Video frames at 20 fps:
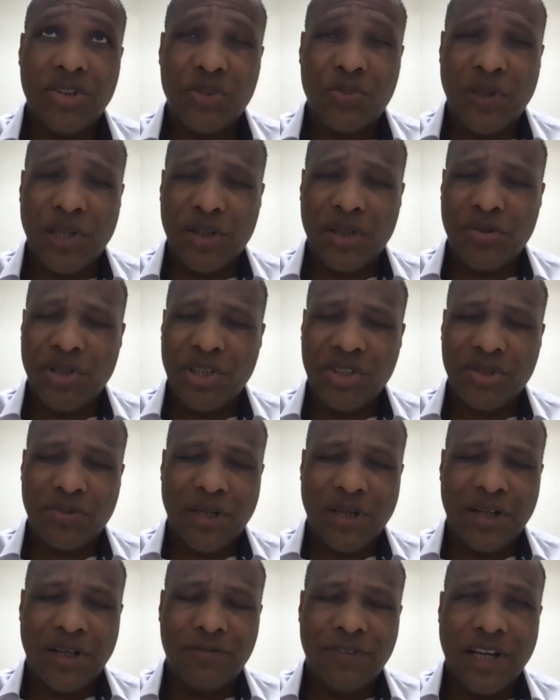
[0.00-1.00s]
Bitcoin's for
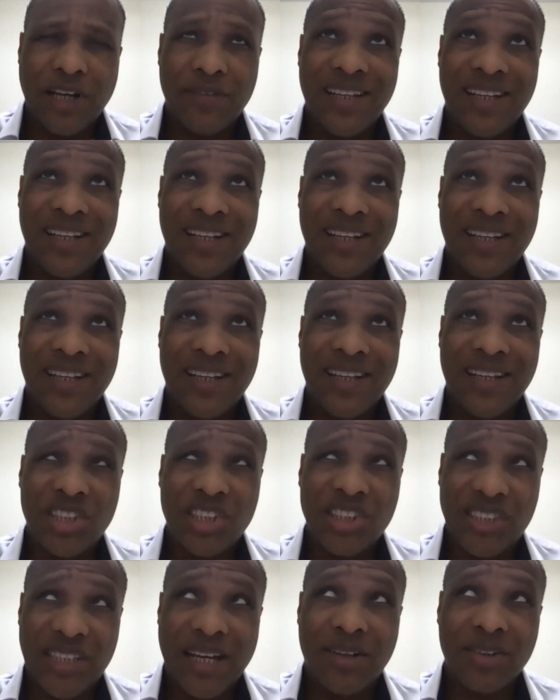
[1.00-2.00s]
around
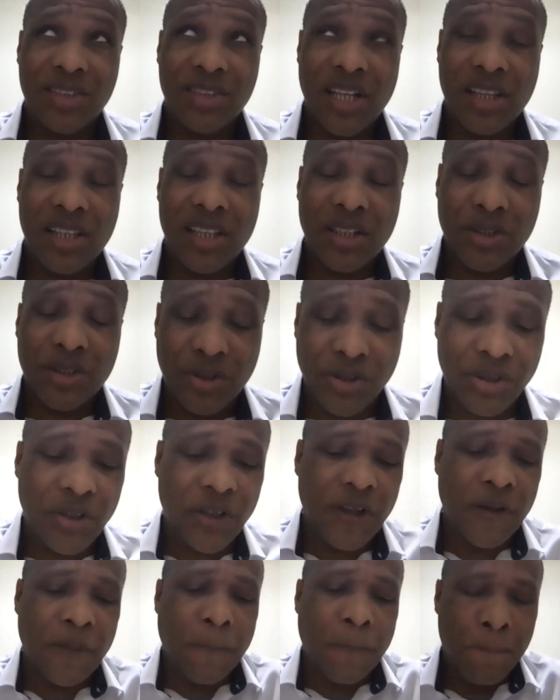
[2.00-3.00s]
56,000, I think,
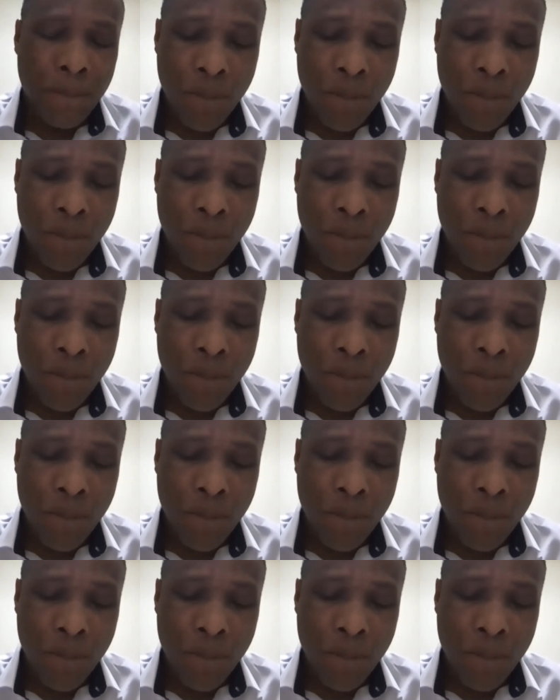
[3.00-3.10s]
currently